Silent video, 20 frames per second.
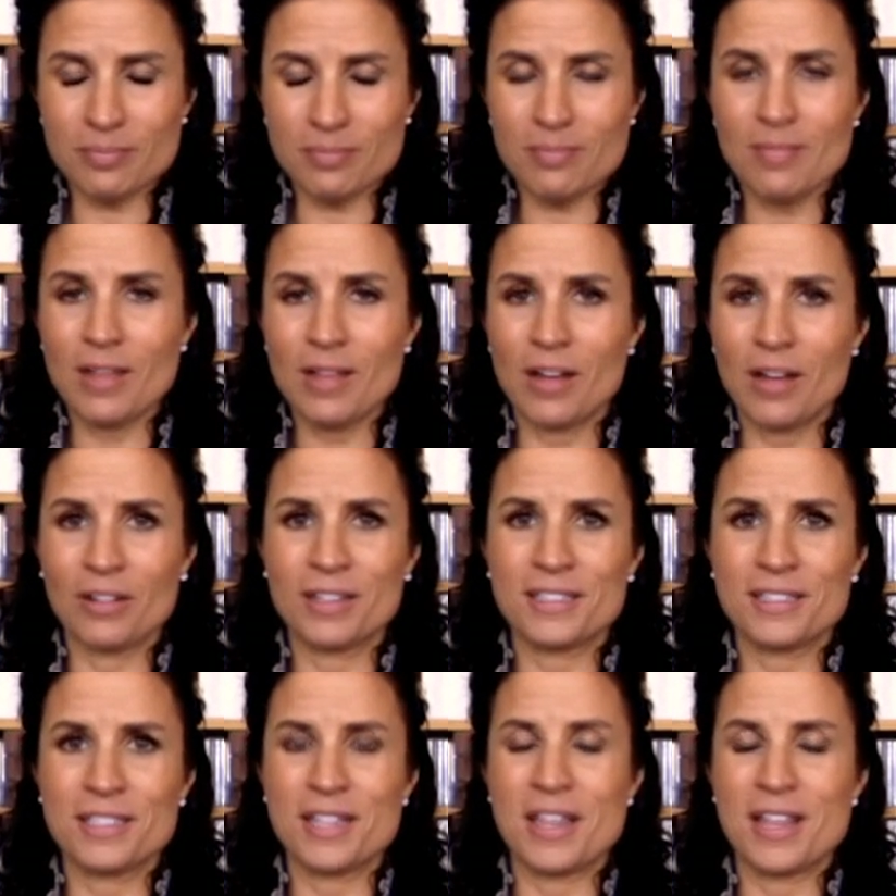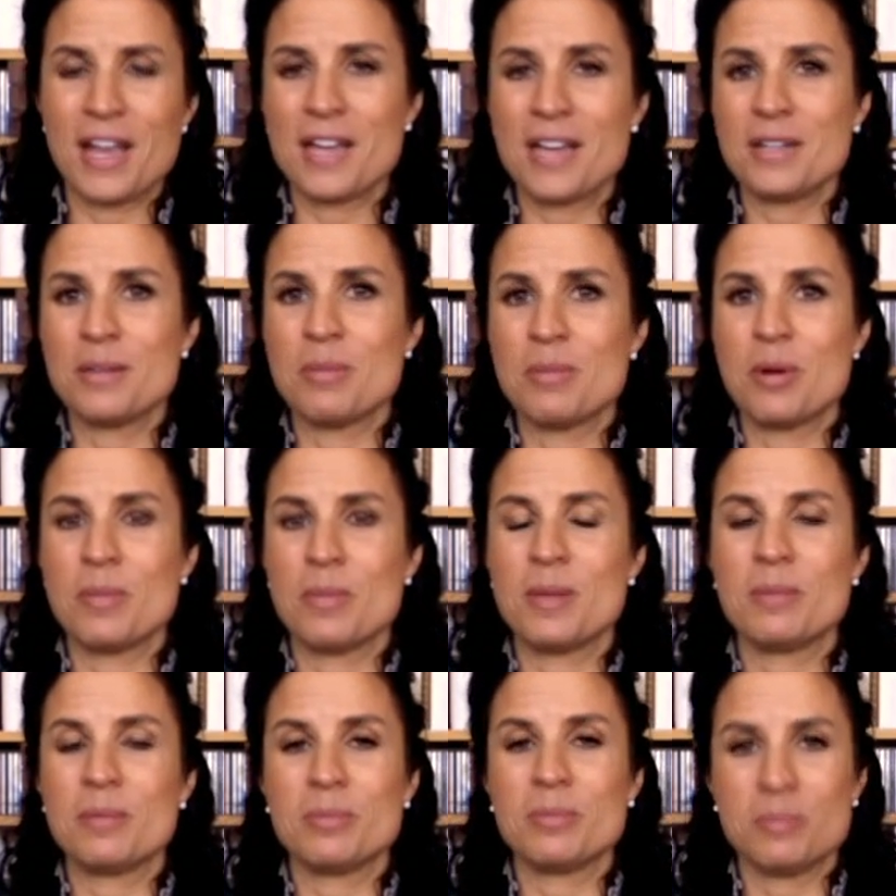I'll get to that in a
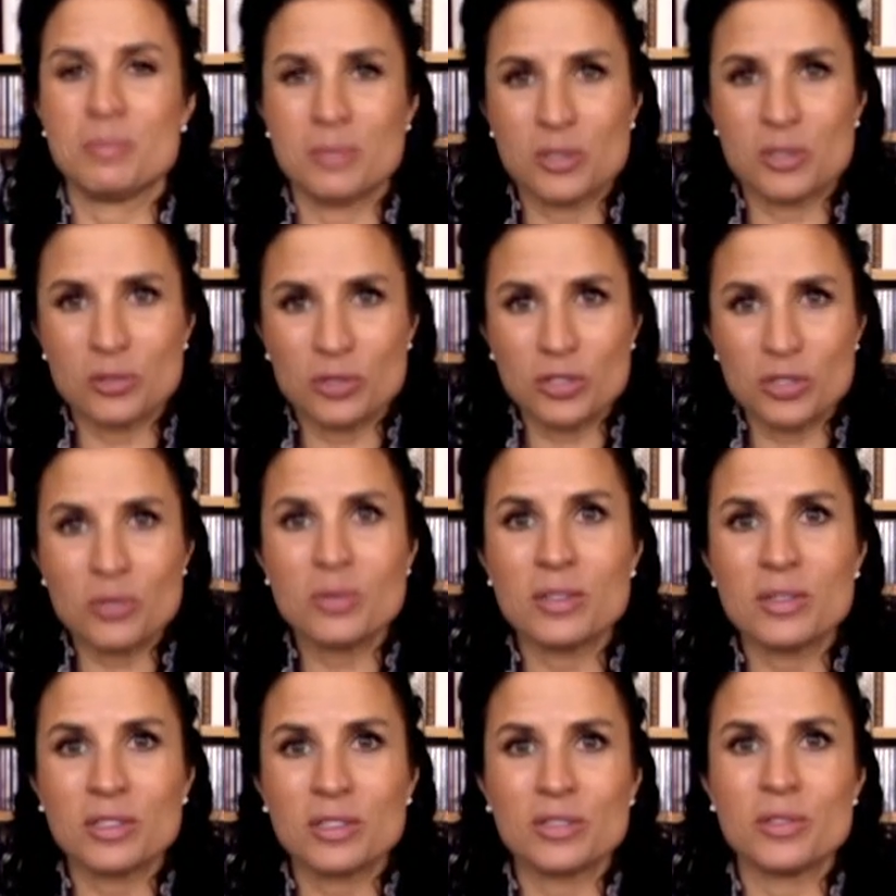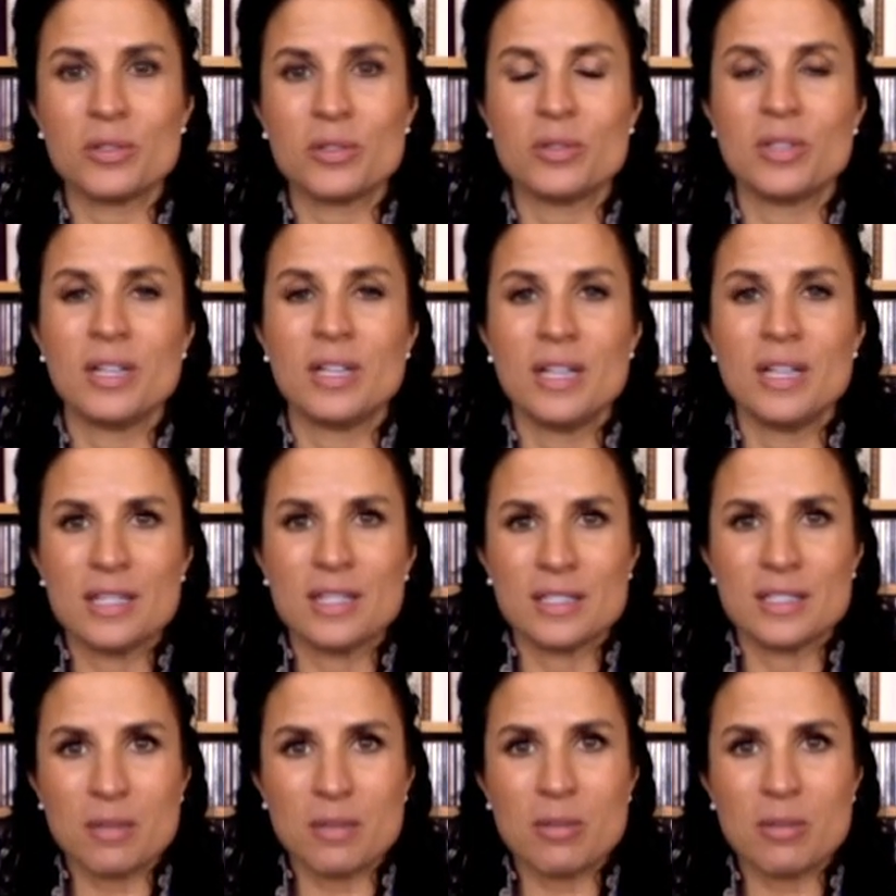moment. So do include
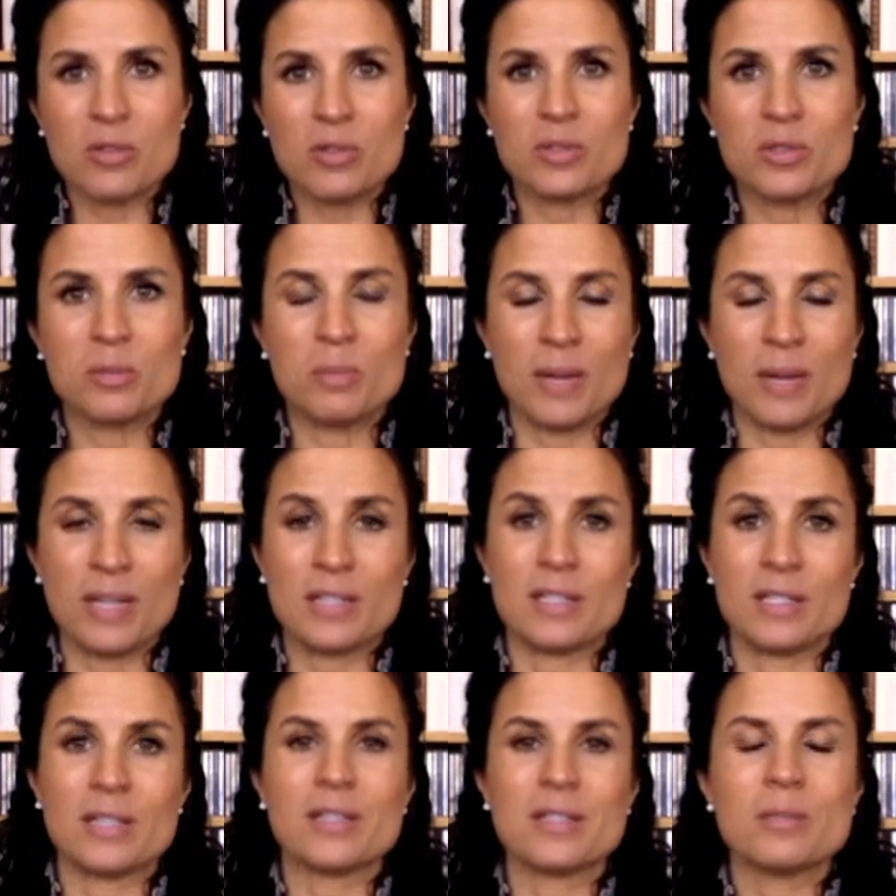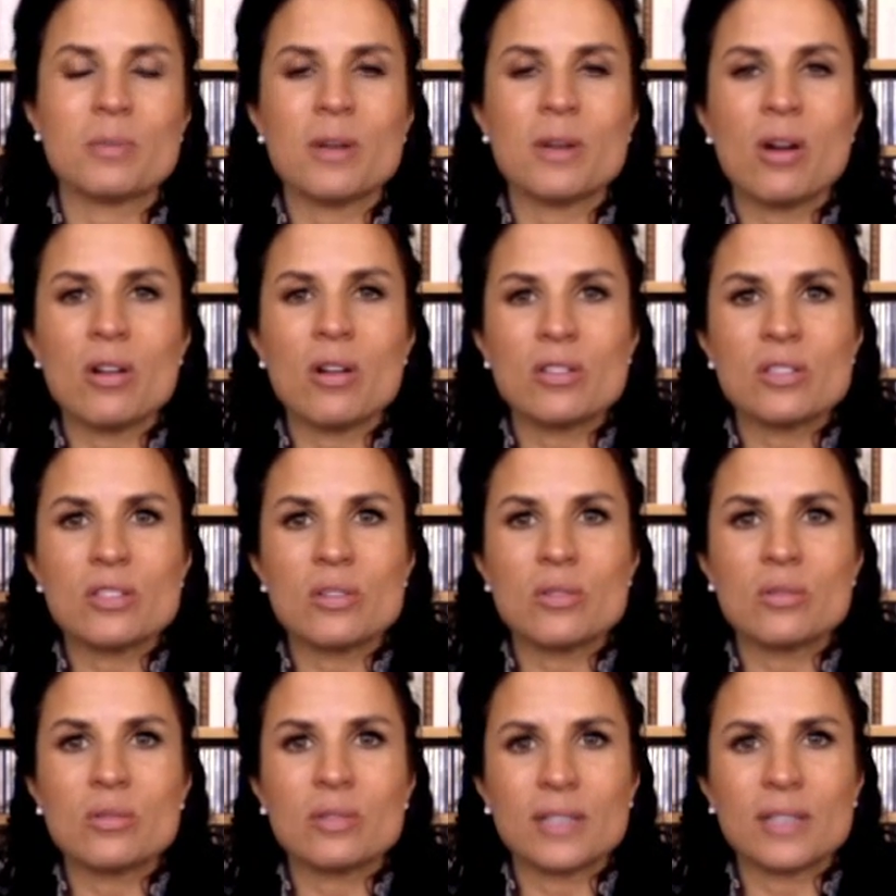some of those basics, but
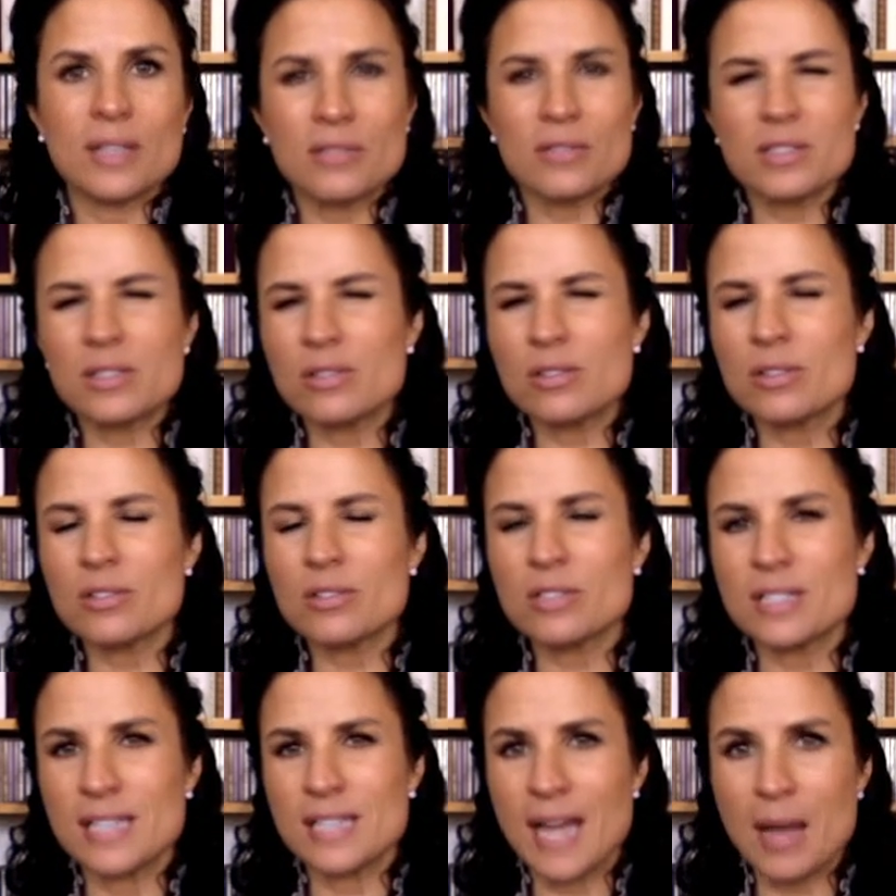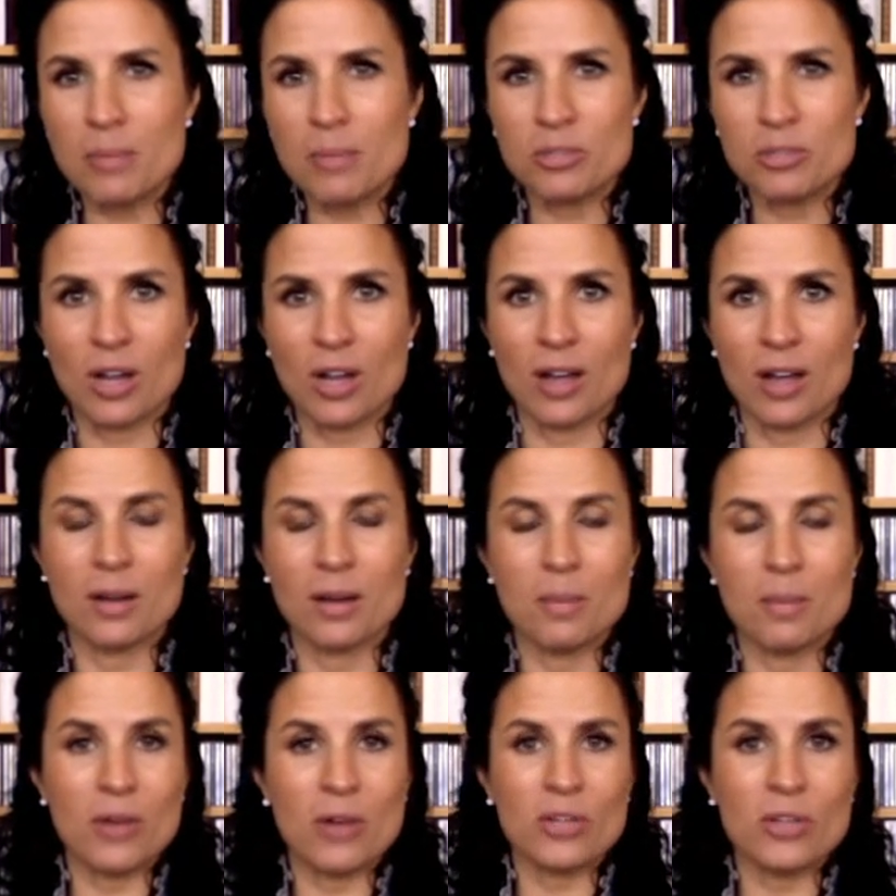also give us a little snapshot
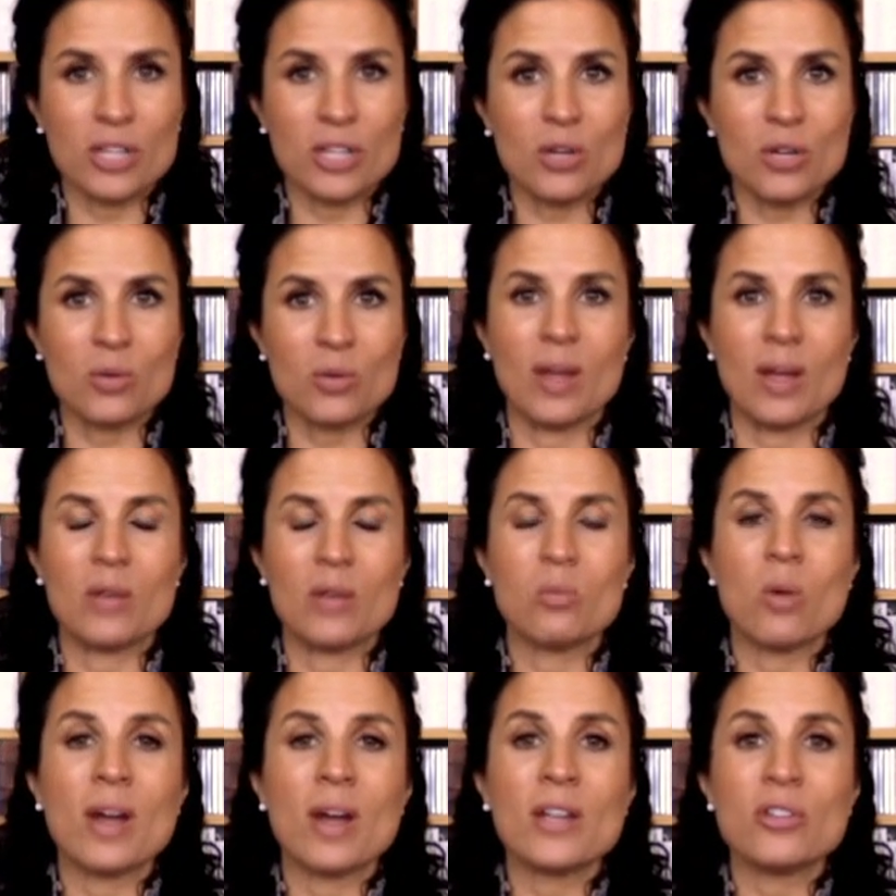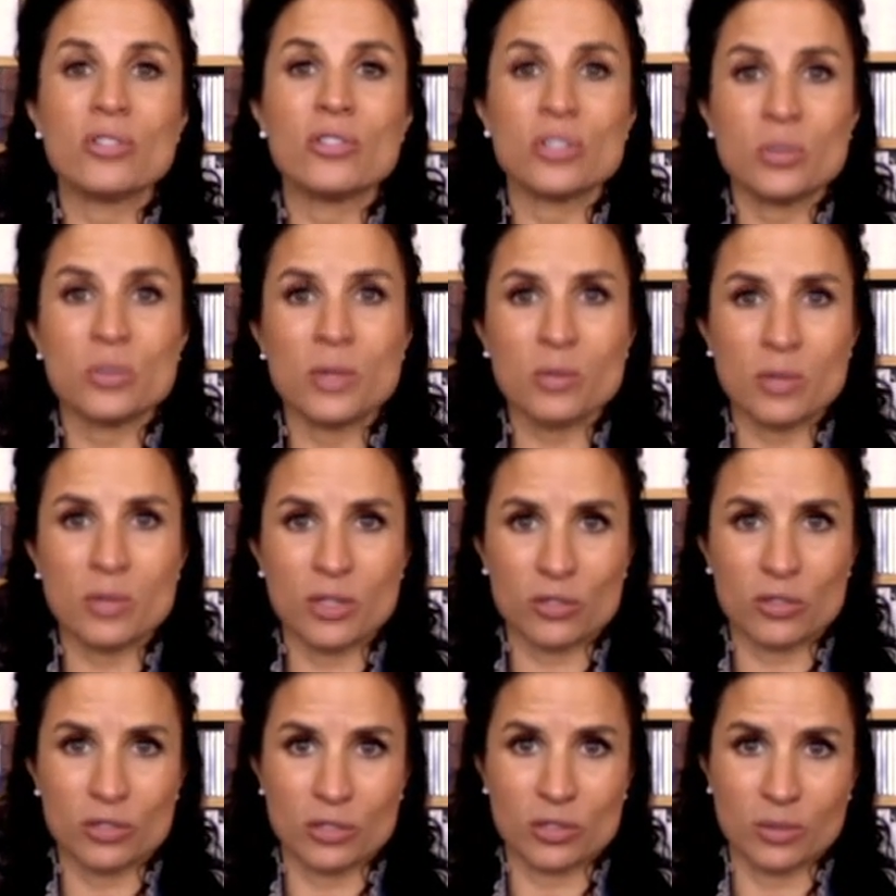about you and why you're doing what
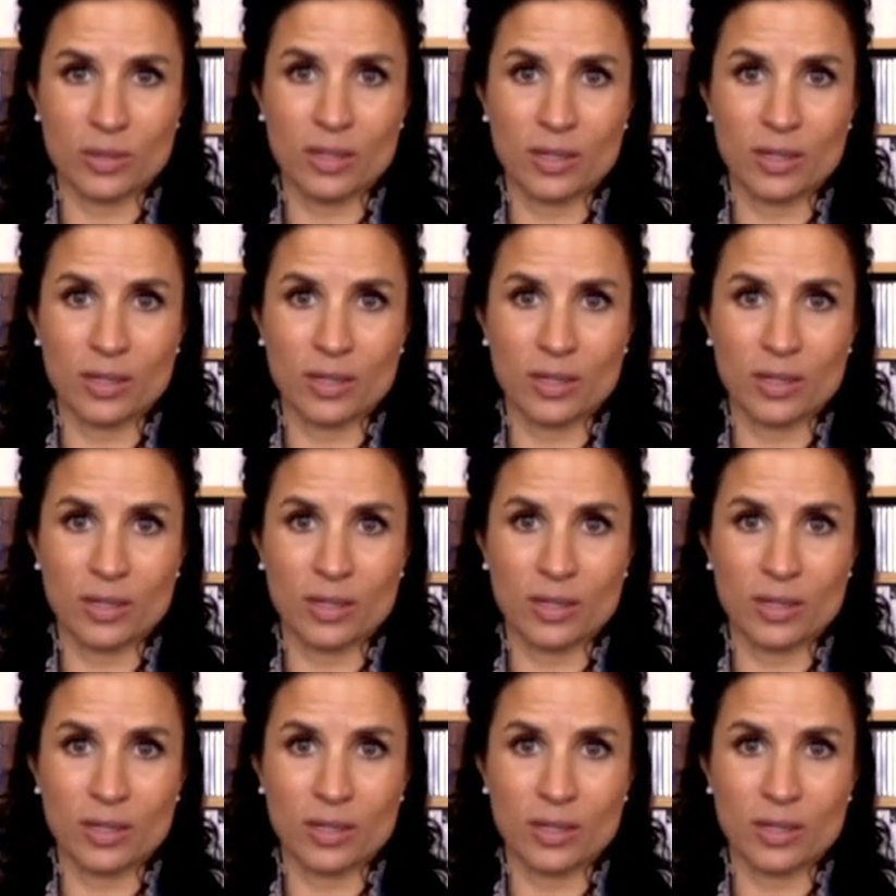you're doing